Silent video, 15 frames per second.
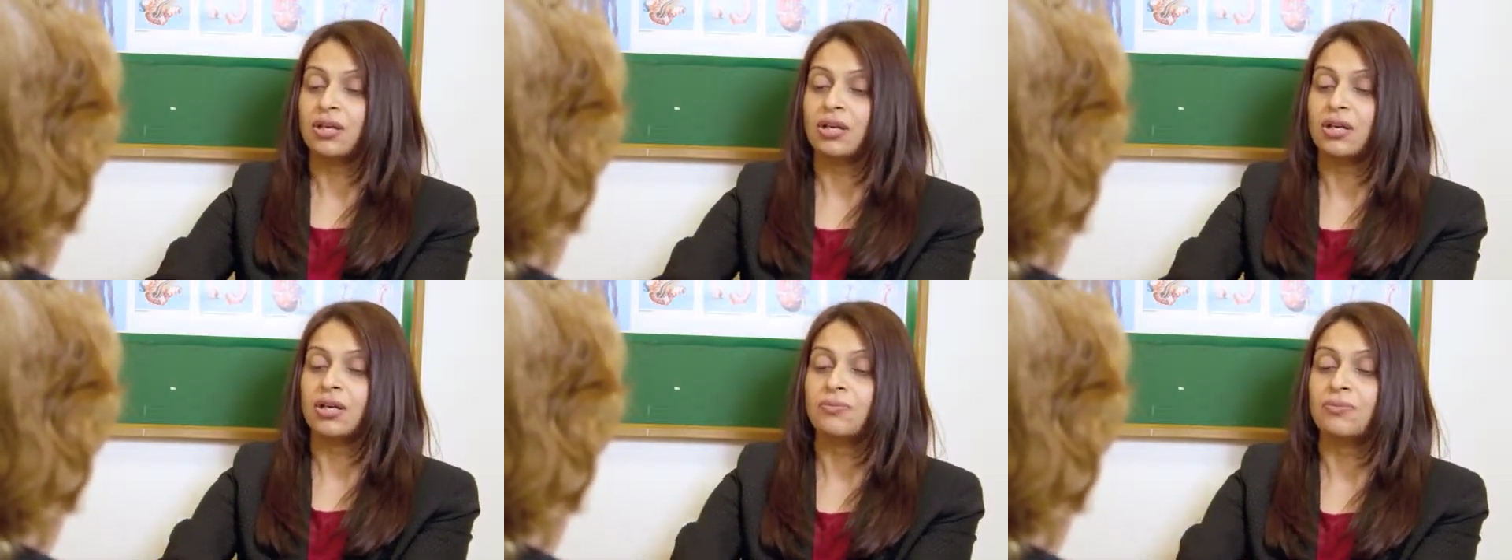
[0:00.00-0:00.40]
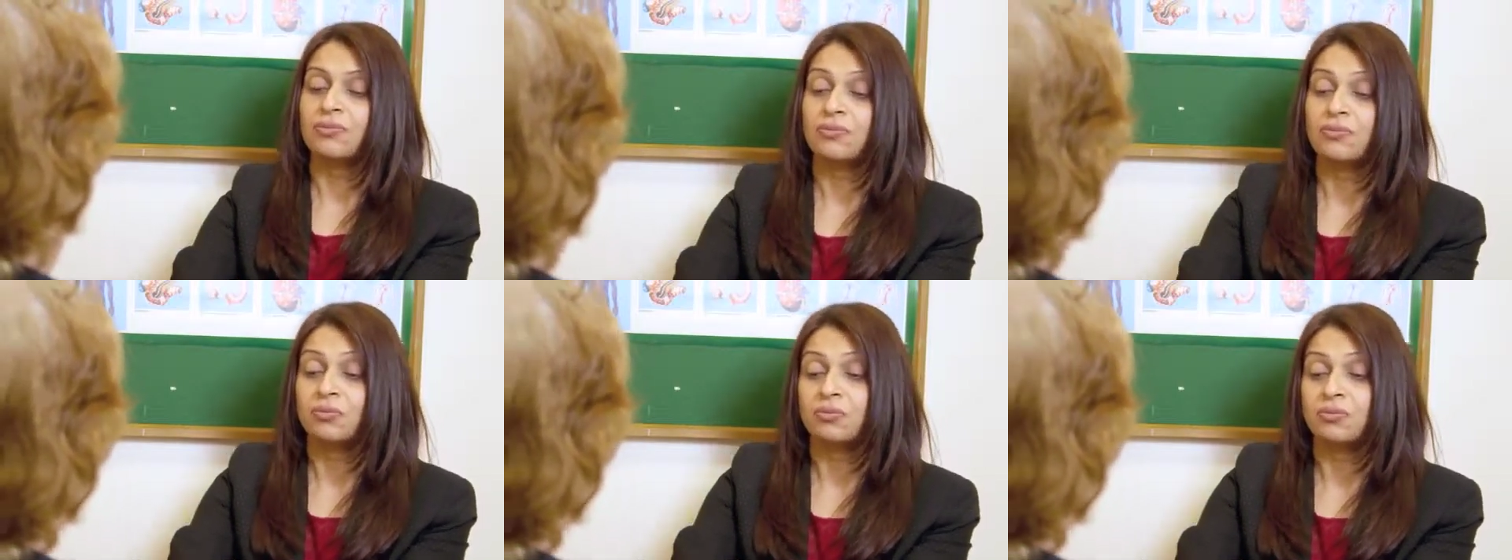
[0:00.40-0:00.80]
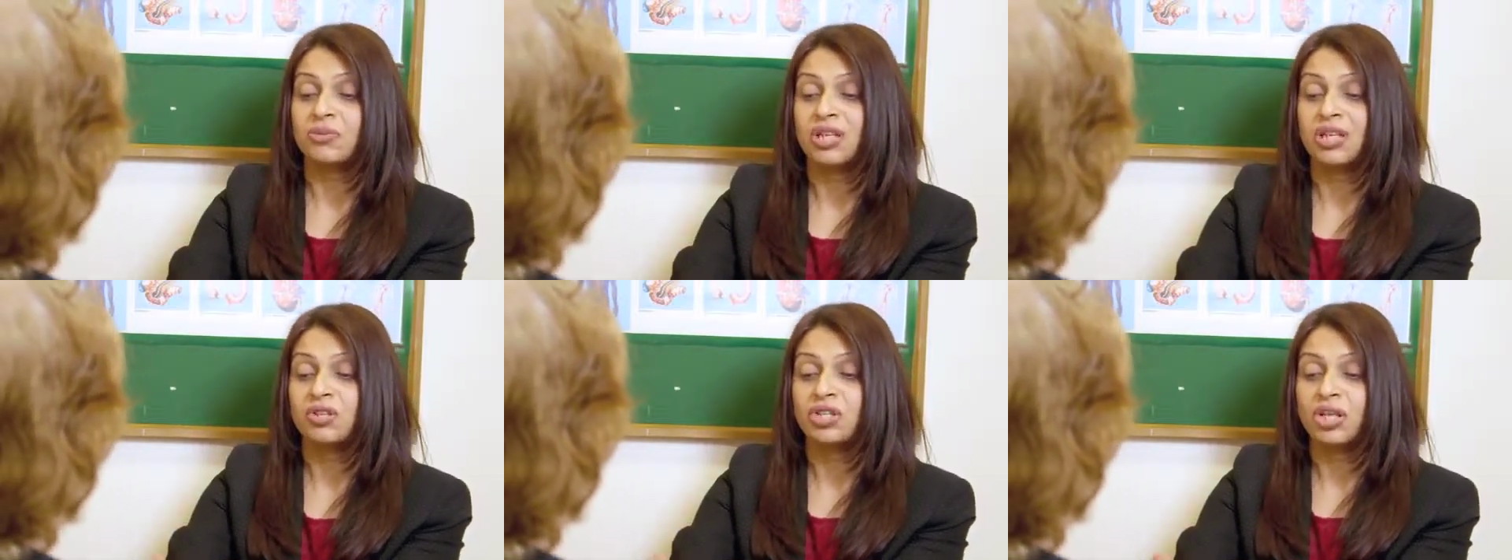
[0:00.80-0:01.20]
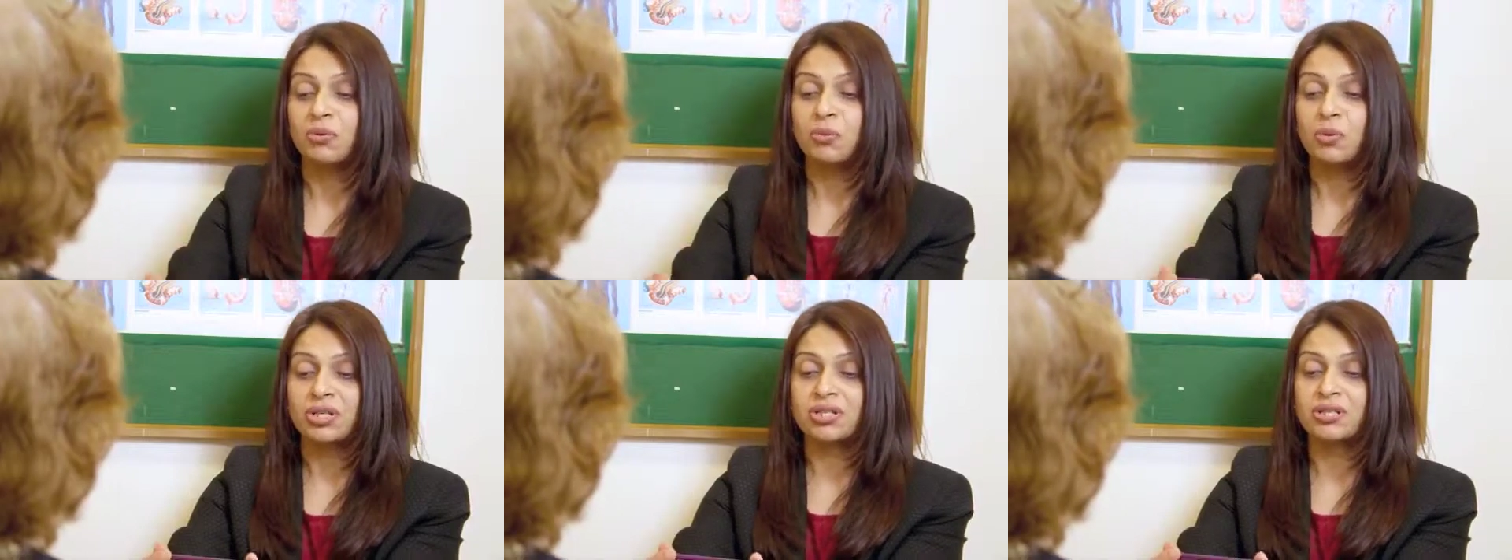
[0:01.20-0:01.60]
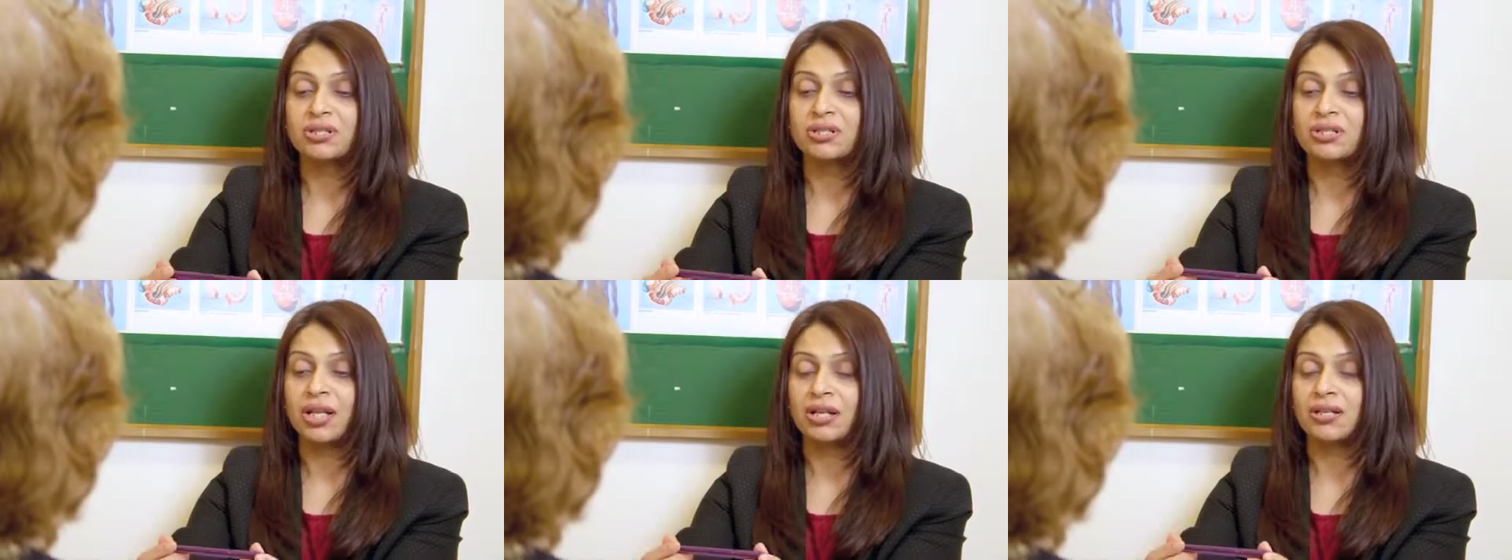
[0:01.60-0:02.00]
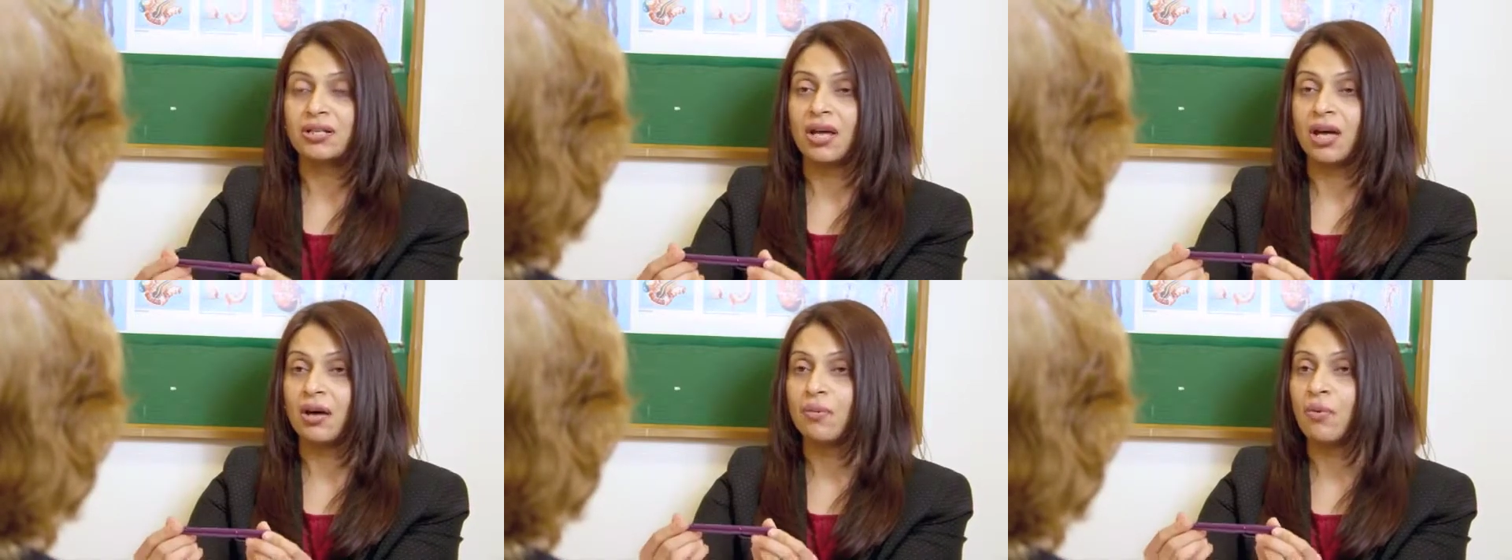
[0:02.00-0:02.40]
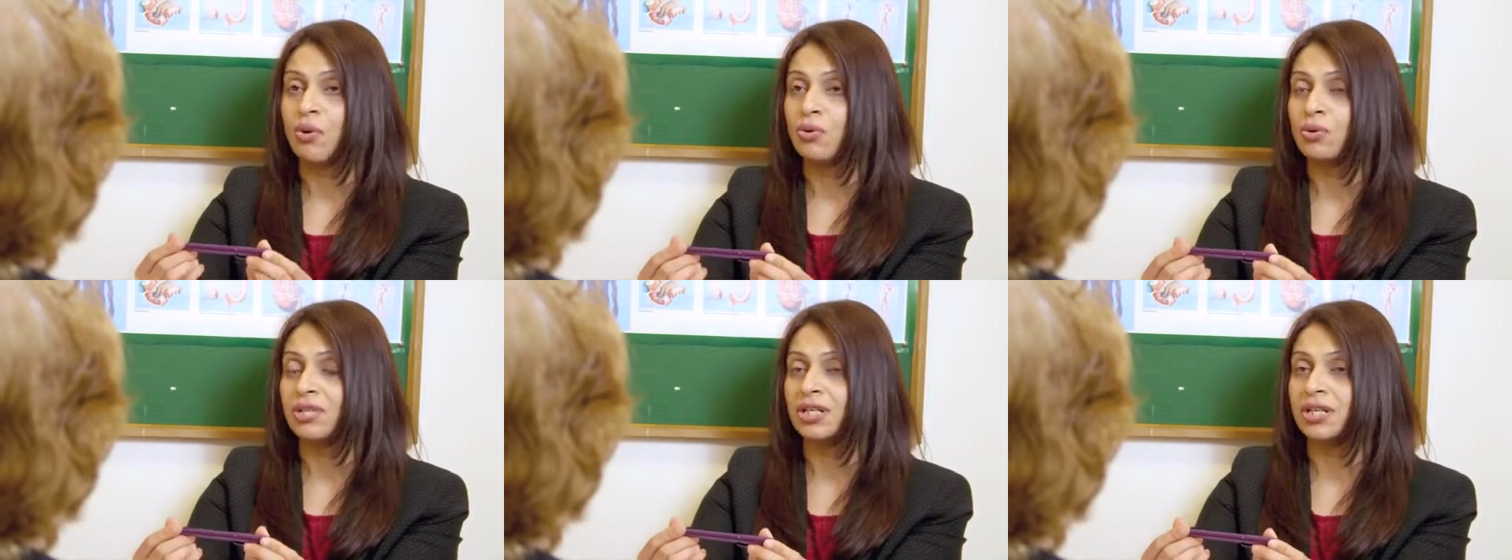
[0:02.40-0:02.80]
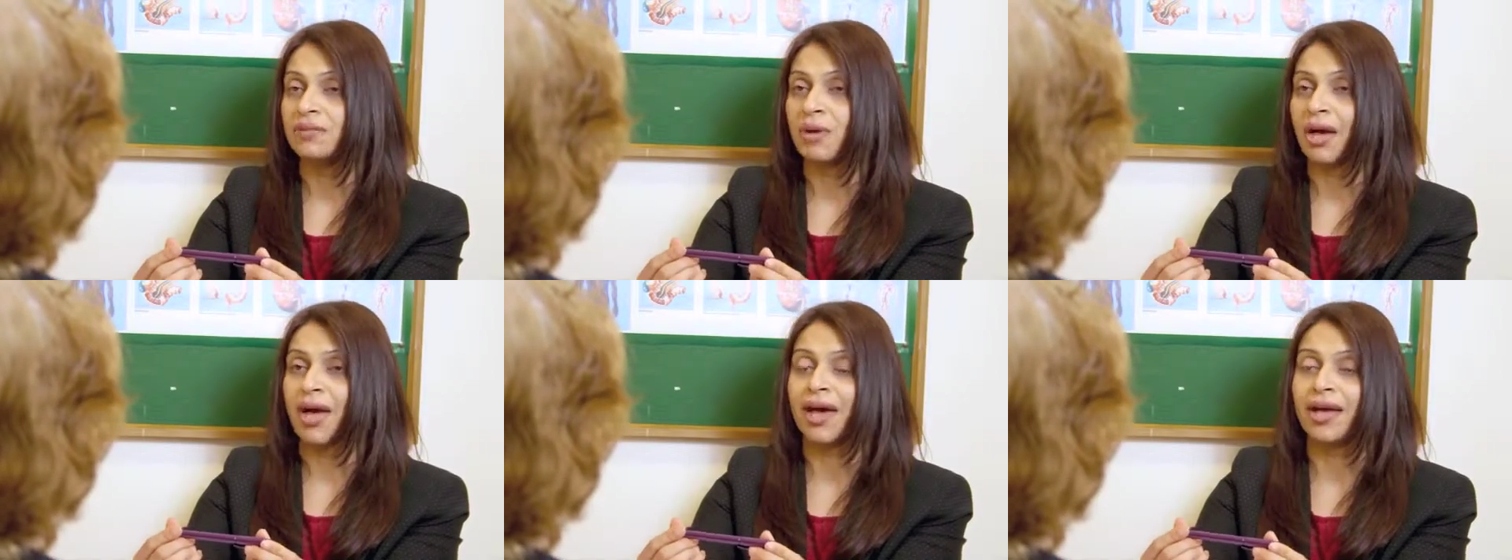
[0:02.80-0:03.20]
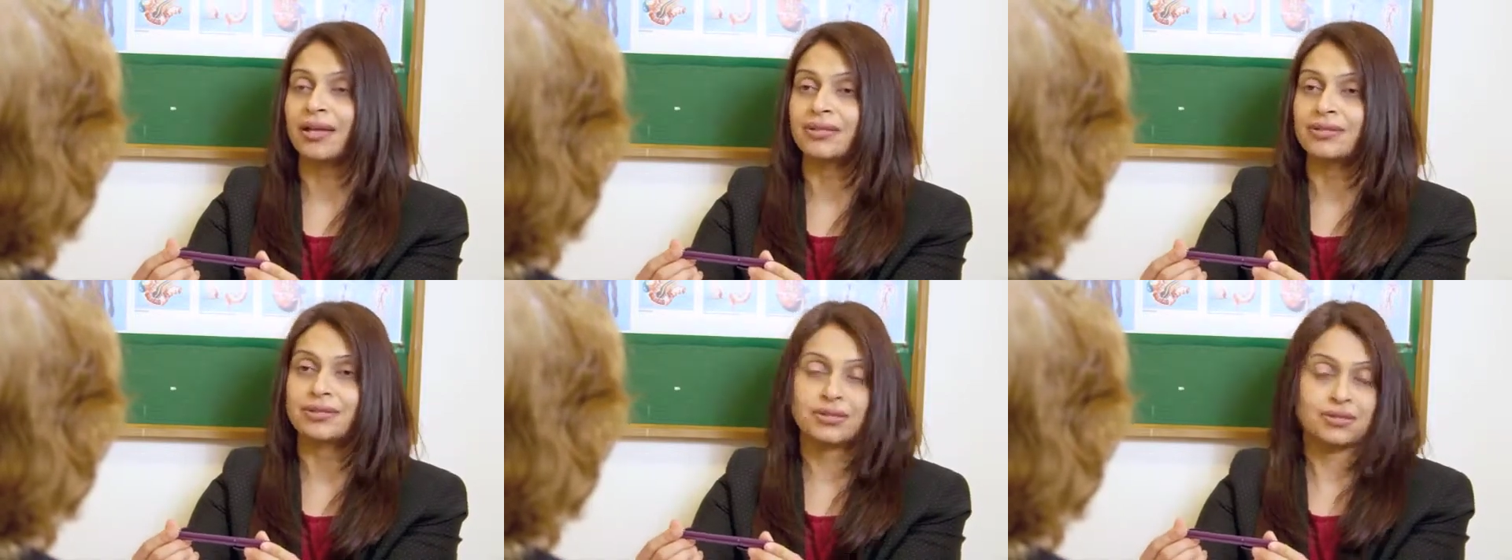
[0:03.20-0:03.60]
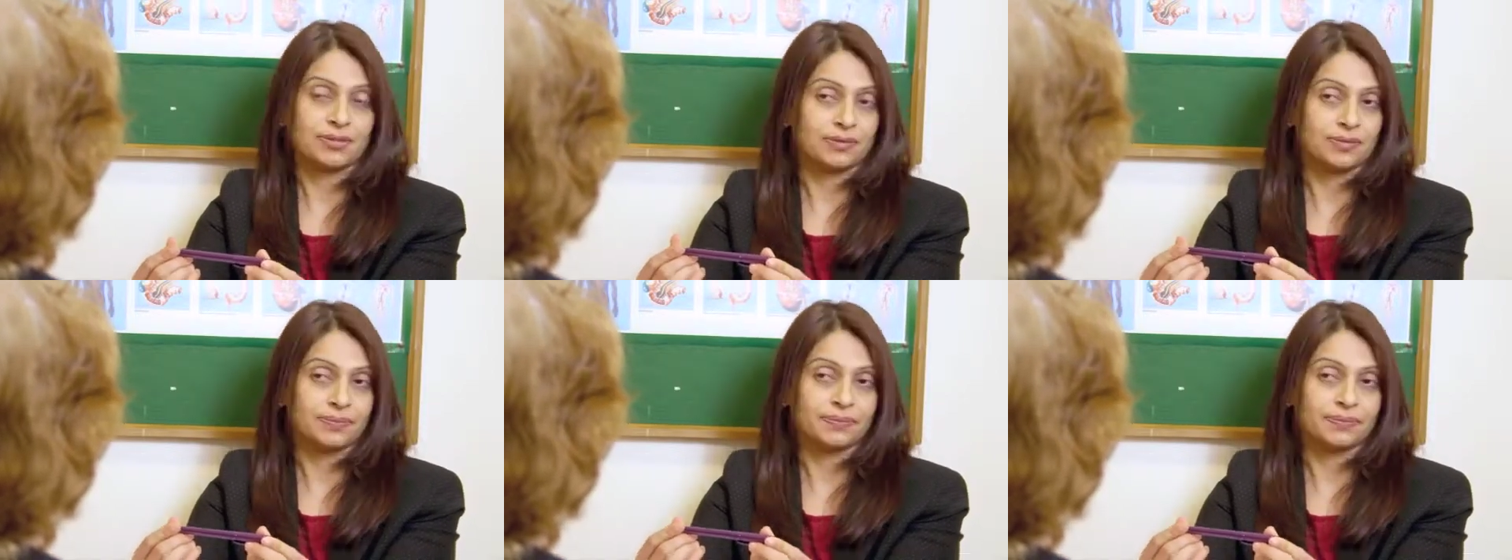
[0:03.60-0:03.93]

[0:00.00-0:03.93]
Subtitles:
Can you tell me what is that I'm holding in my hands?